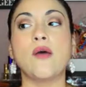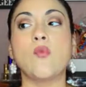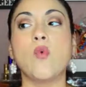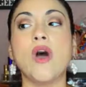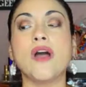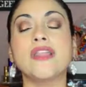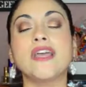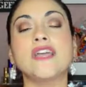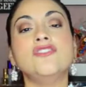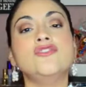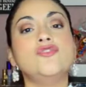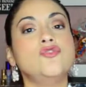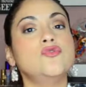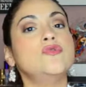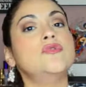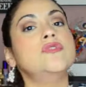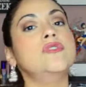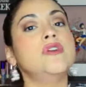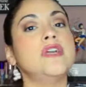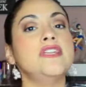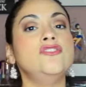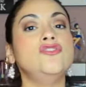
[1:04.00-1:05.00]
while I
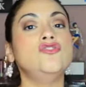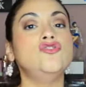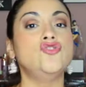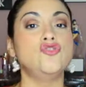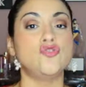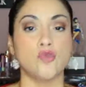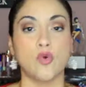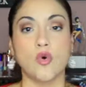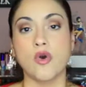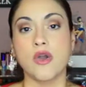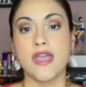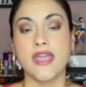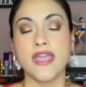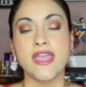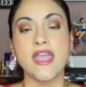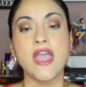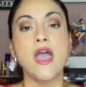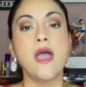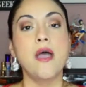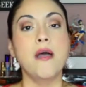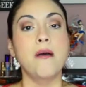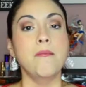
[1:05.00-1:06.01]
do enjoy
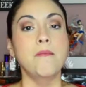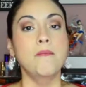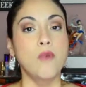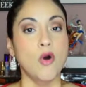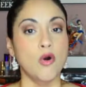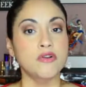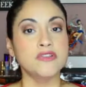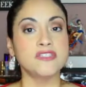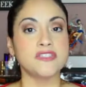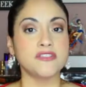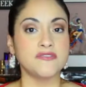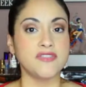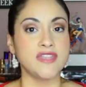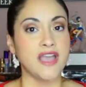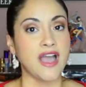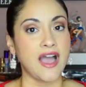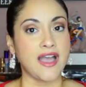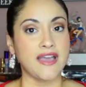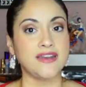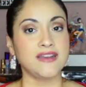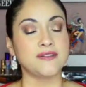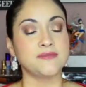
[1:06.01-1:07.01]
most of the
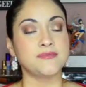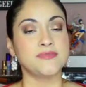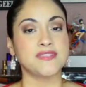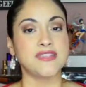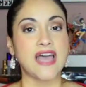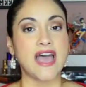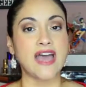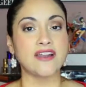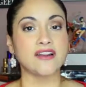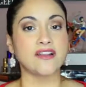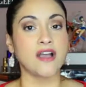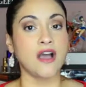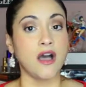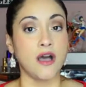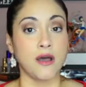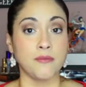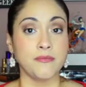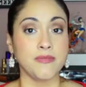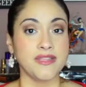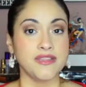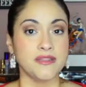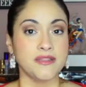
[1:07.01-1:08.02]
items that
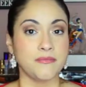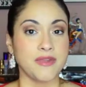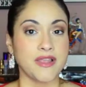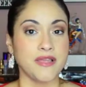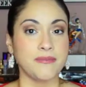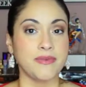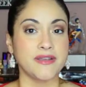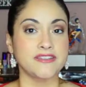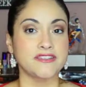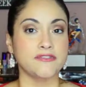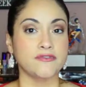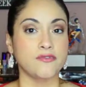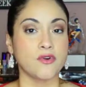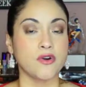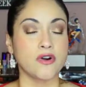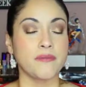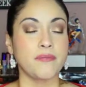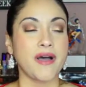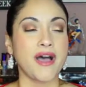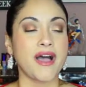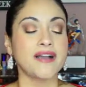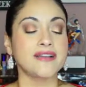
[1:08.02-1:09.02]
come in the Play by
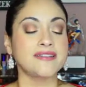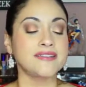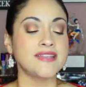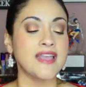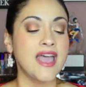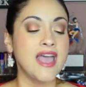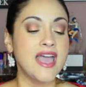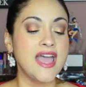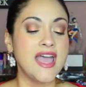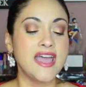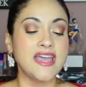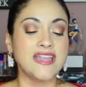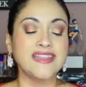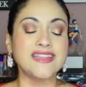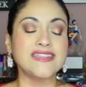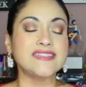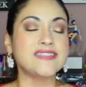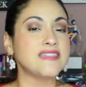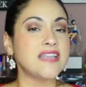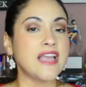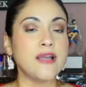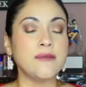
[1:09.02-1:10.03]
Sephora box, the
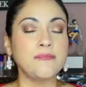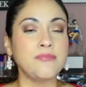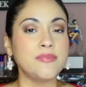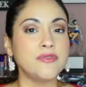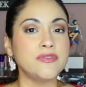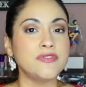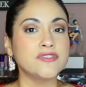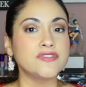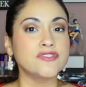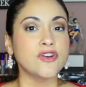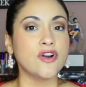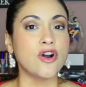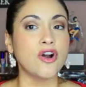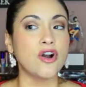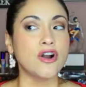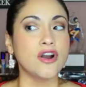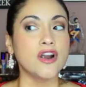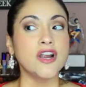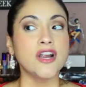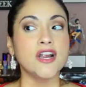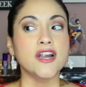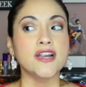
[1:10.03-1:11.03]
samples
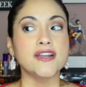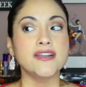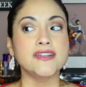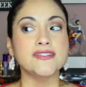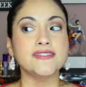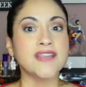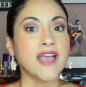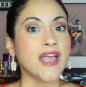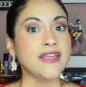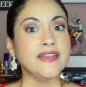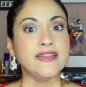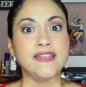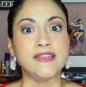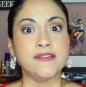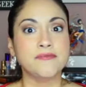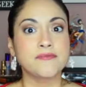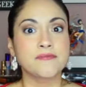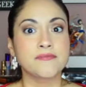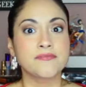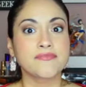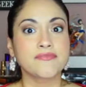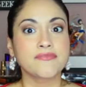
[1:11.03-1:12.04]
are tiny.
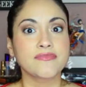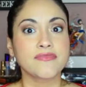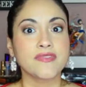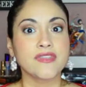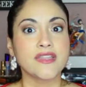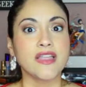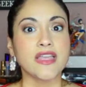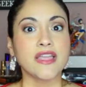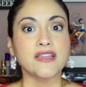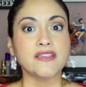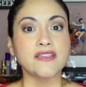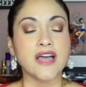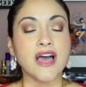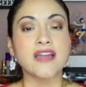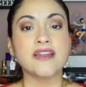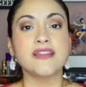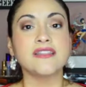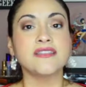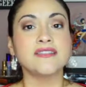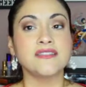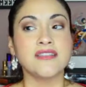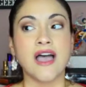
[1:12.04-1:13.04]
Like, a lot
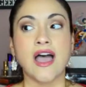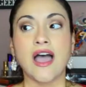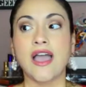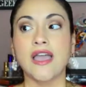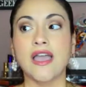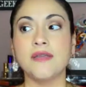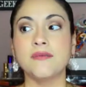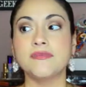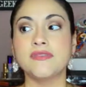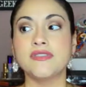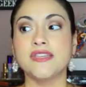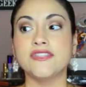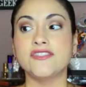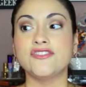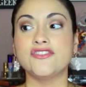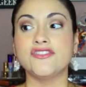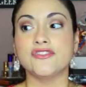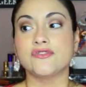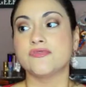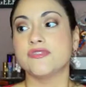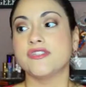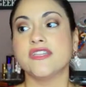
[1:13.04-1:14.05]
of the times, it's
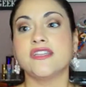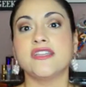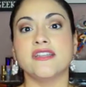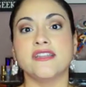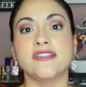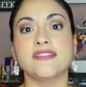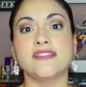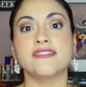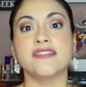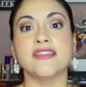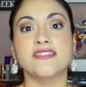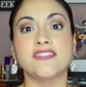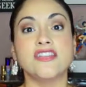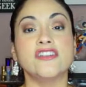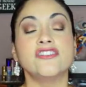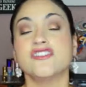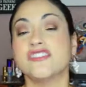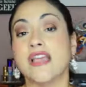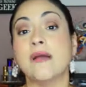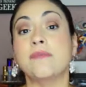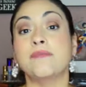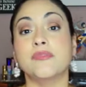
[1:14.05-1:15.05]
just ridiculous. Like, they're
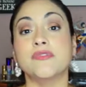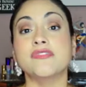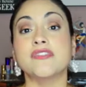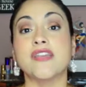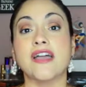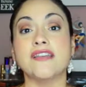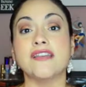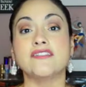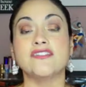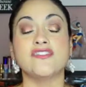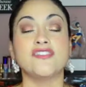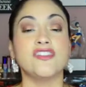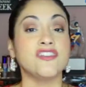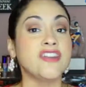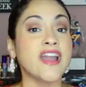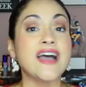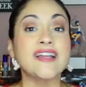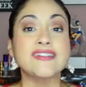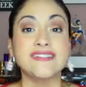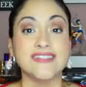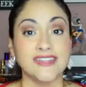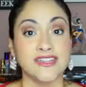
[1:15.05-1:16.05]
sample sizes. They're
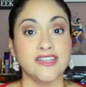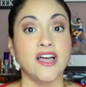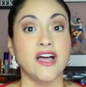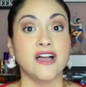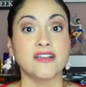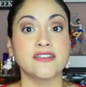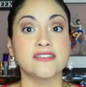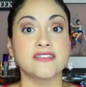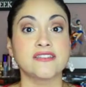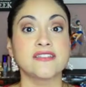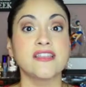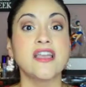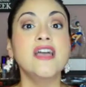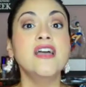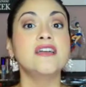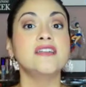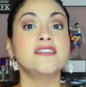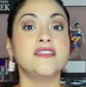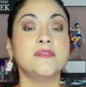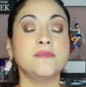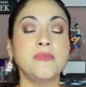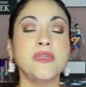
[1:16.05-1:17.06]
not deluxe.
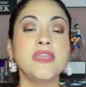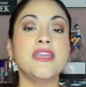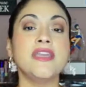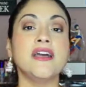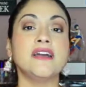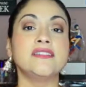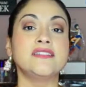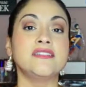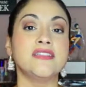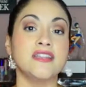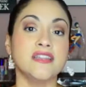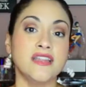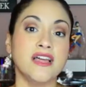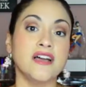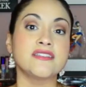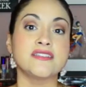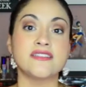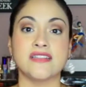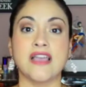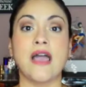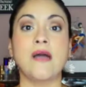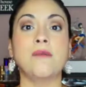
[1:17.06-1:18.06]
To me, a
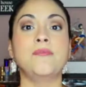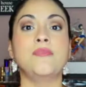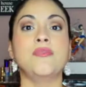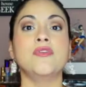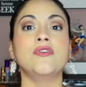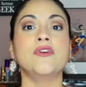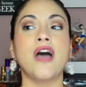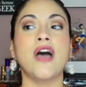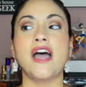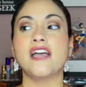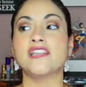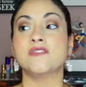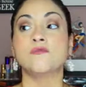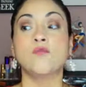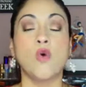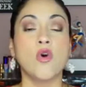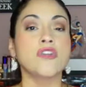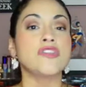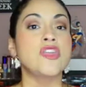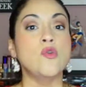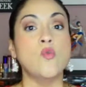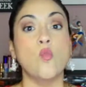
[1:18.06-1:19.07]
deluxe sample has
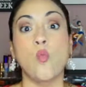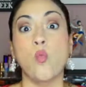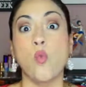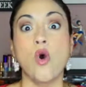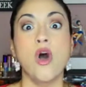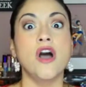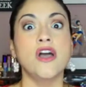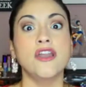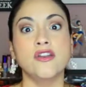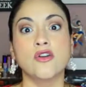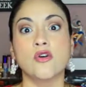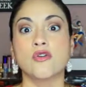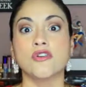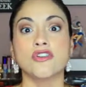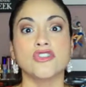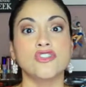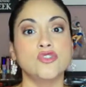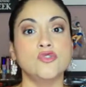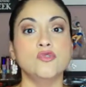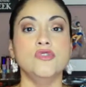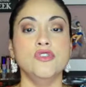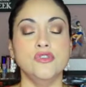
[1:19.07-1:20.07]
more than 1 or
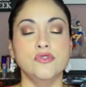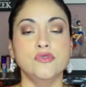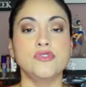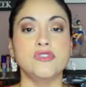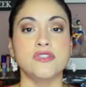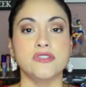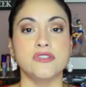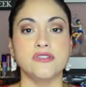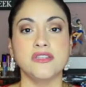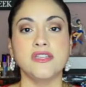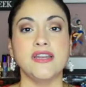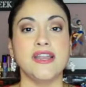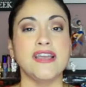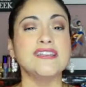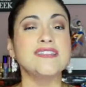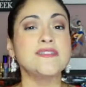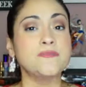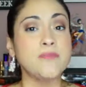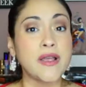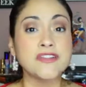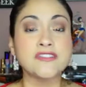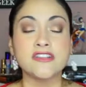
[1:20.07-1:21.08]
2 uses, and
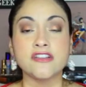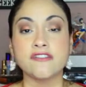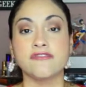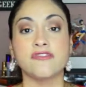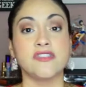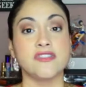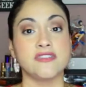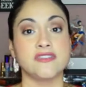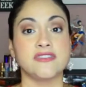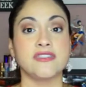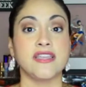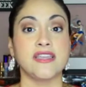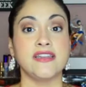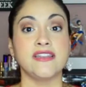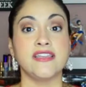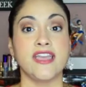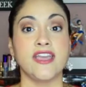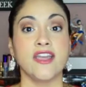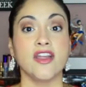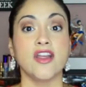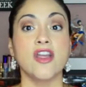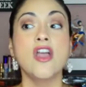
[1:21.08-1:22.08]
especially for the
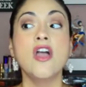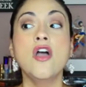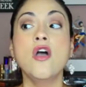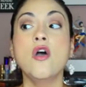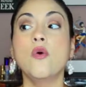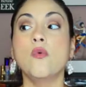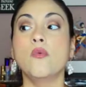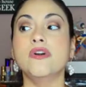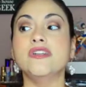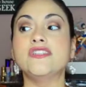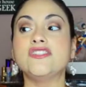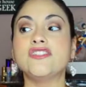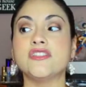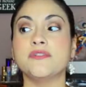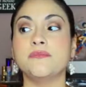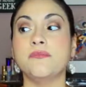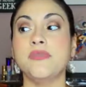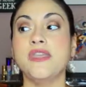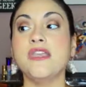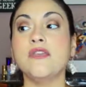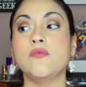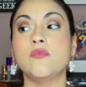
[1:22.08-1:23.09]
skincare, which to
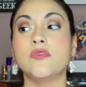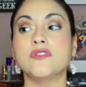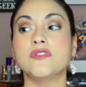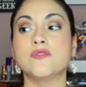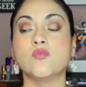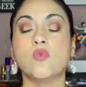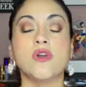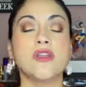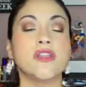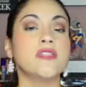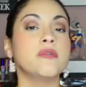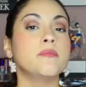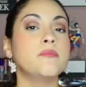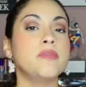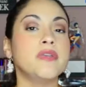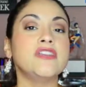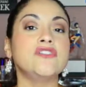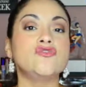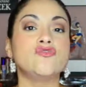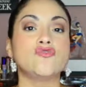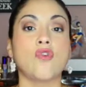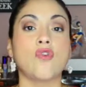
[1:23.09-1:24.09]
me was one of the
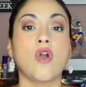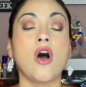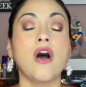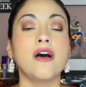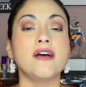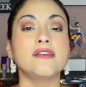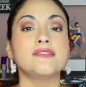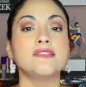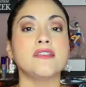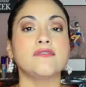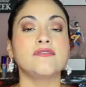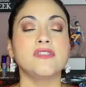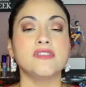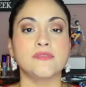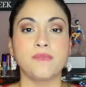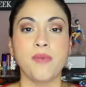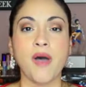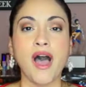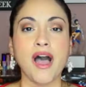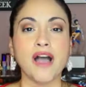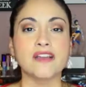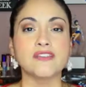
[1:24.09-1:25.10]
big draws of this
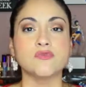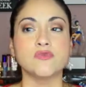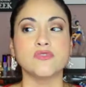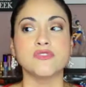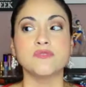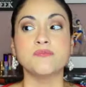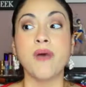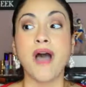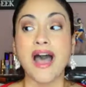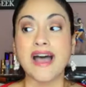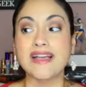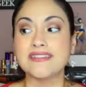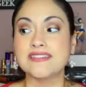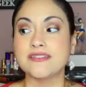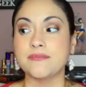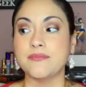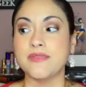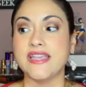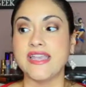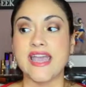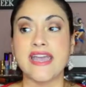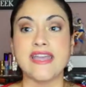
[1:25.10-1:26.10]
box, was
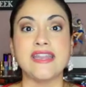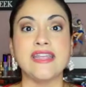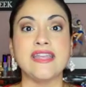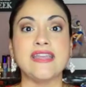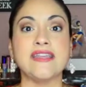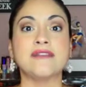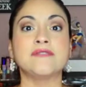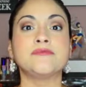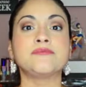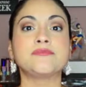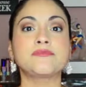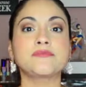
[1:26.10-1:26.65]
possibly getting